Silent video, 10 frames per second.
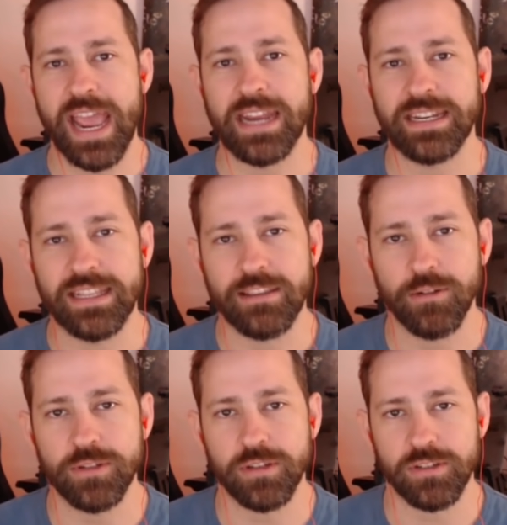And
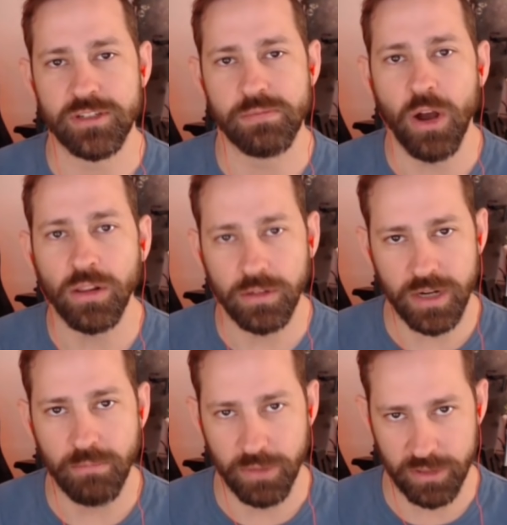those smaller
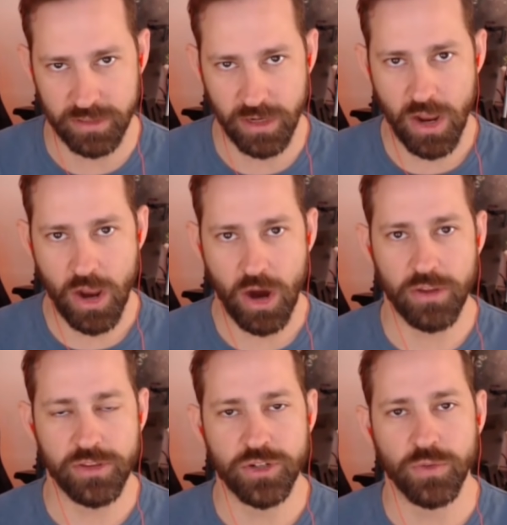numbers
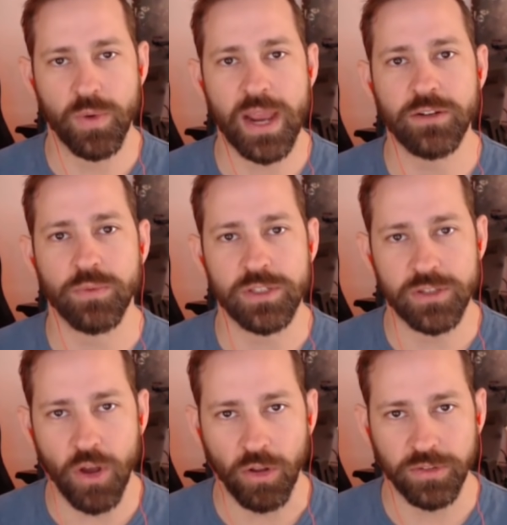are the direct
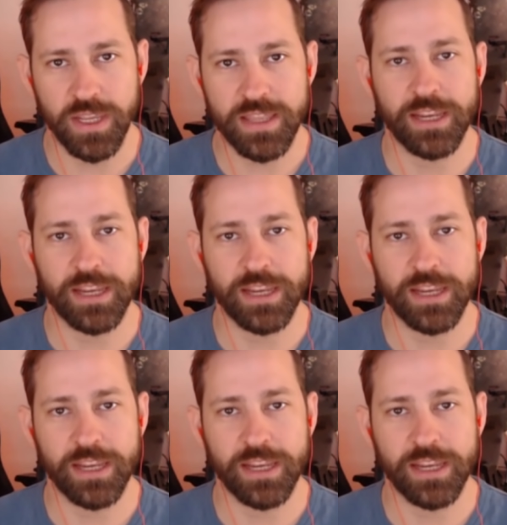result.